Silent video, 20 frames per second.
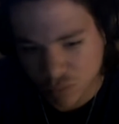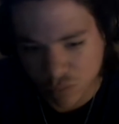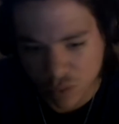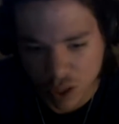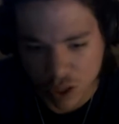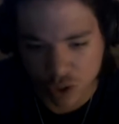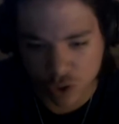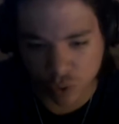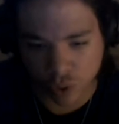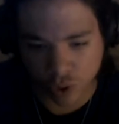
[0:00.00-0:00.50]

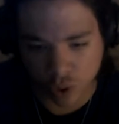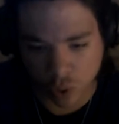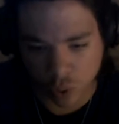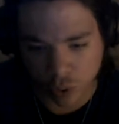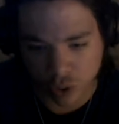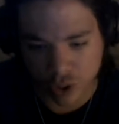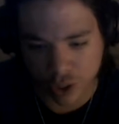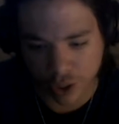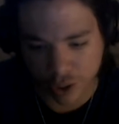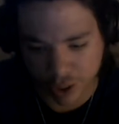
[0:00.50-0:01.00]
It's a real
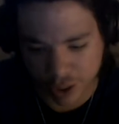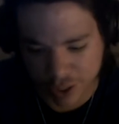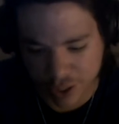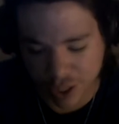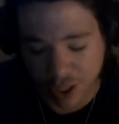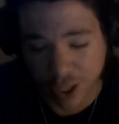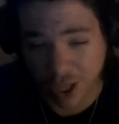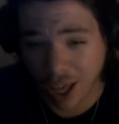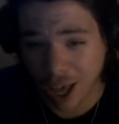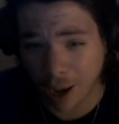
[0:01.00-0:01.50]
cool series.
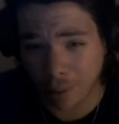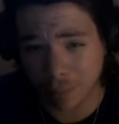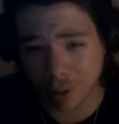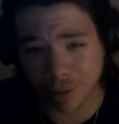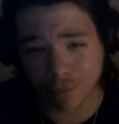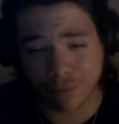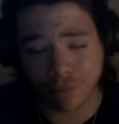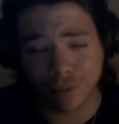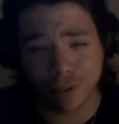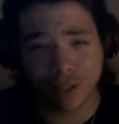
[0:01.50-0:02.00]
I'm gonna have
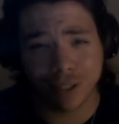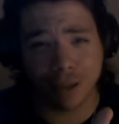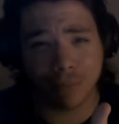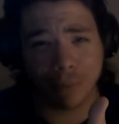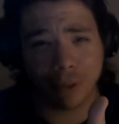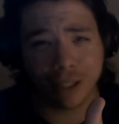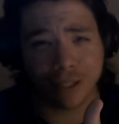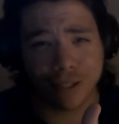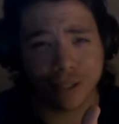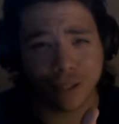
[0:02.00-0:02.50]
a fun time
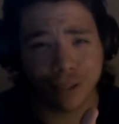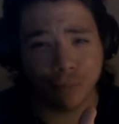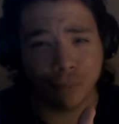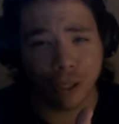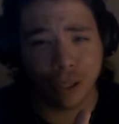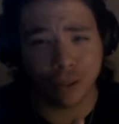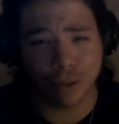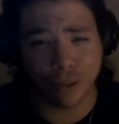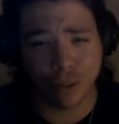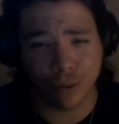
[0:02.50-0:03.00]
making this
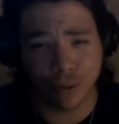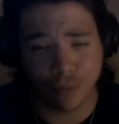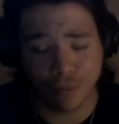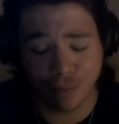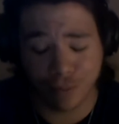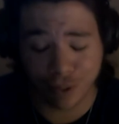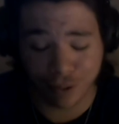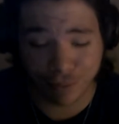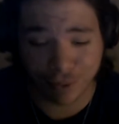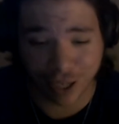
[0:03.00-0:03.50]
thumbnail though.
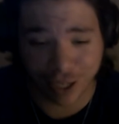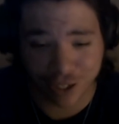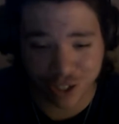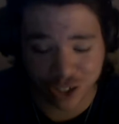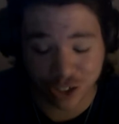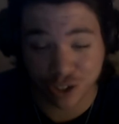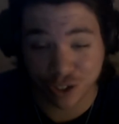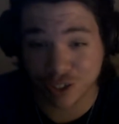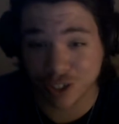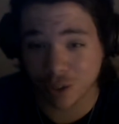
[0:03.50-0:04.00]
Hopefully, if it actually
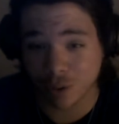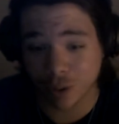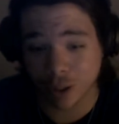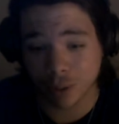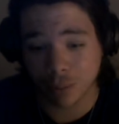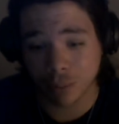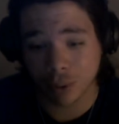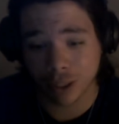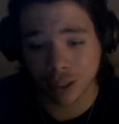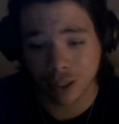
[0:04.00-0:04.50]
turns out good,
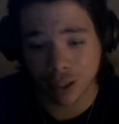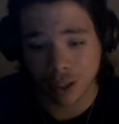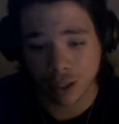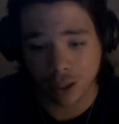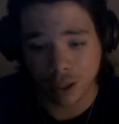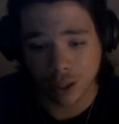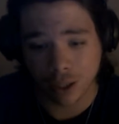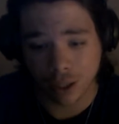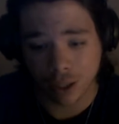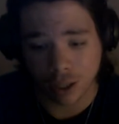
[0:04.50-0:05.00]
but
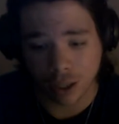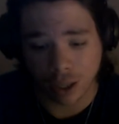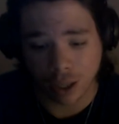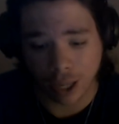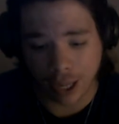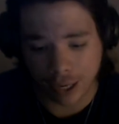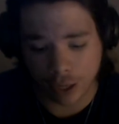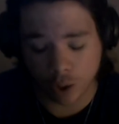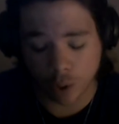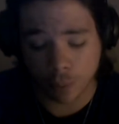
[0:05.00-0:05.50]

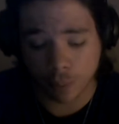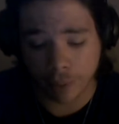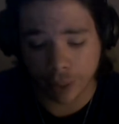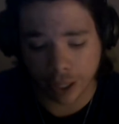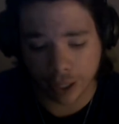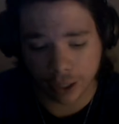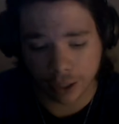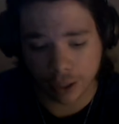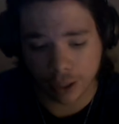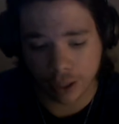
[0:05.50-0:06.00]
I hope
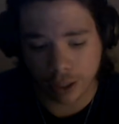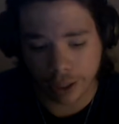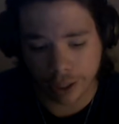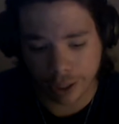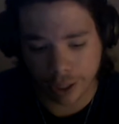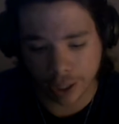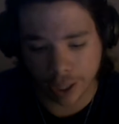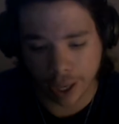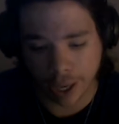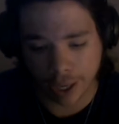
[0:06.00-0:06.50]
that
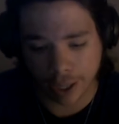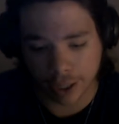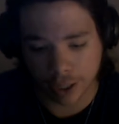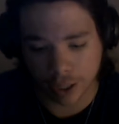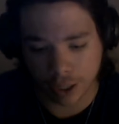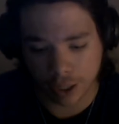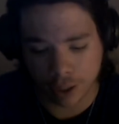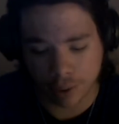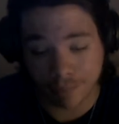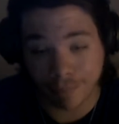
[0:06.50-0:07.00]
he can
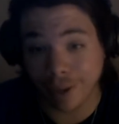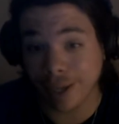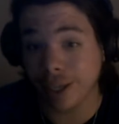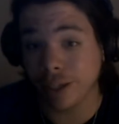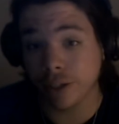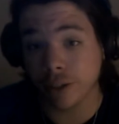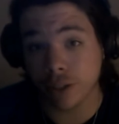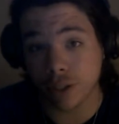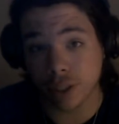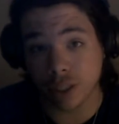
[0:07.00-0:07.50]
make
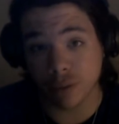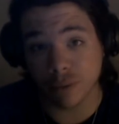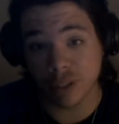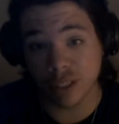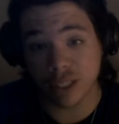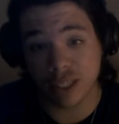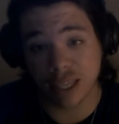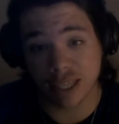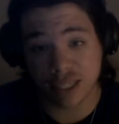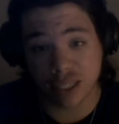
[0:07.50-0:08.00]
another series
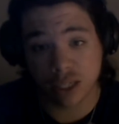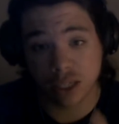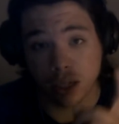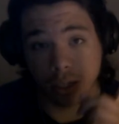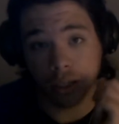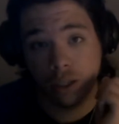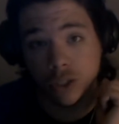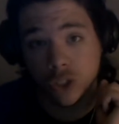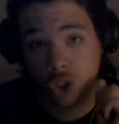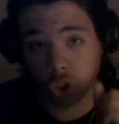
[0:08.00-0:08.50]
that's
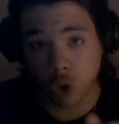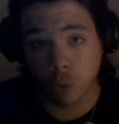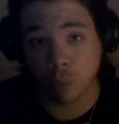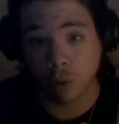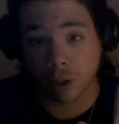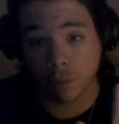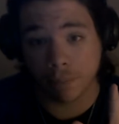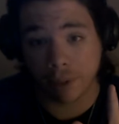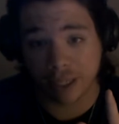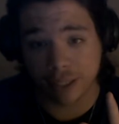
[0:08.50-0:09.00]
super
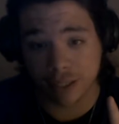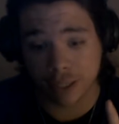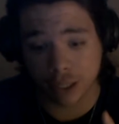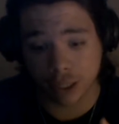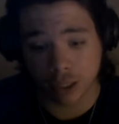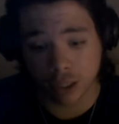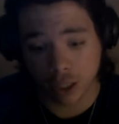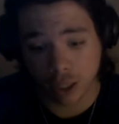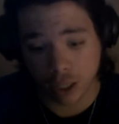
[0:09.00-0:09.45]
amazing.